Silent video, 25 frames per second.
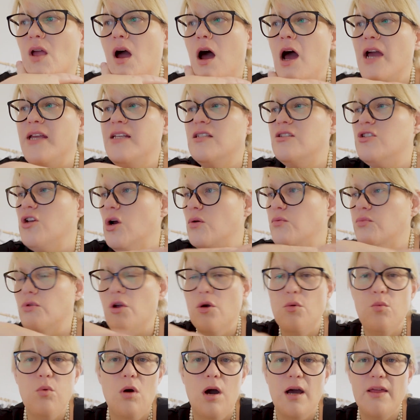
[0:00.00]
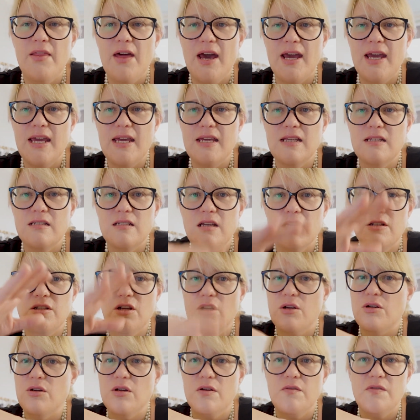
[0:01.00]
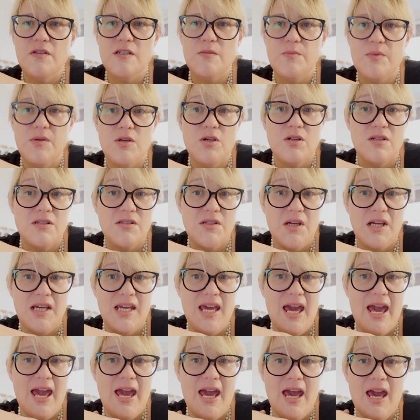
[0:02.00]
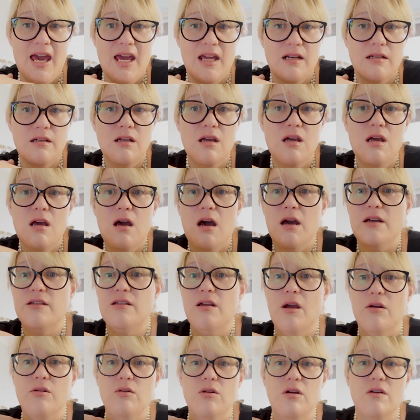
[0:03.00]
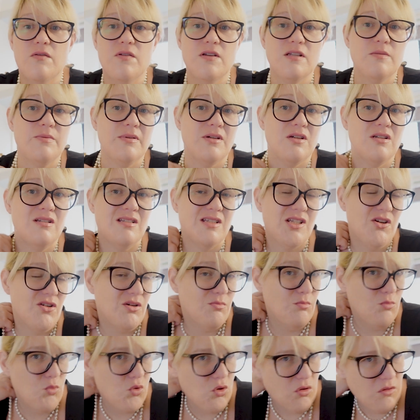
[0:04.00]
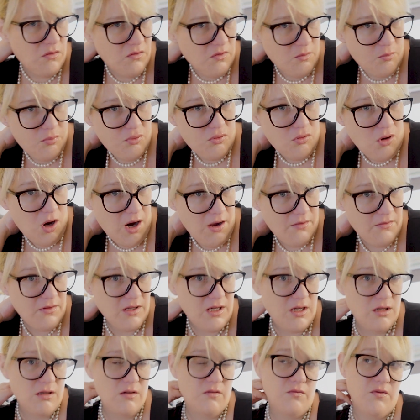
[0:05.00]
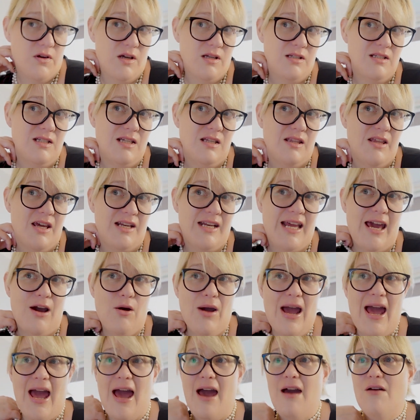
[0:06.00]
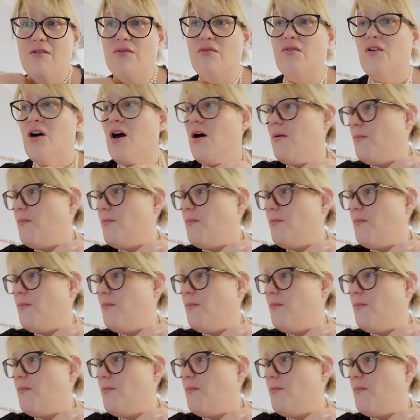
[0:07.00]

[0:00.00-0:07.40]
I don't know why that is. I don't know if it's because they can. I don't know if it's because they're more of a private university. They now have,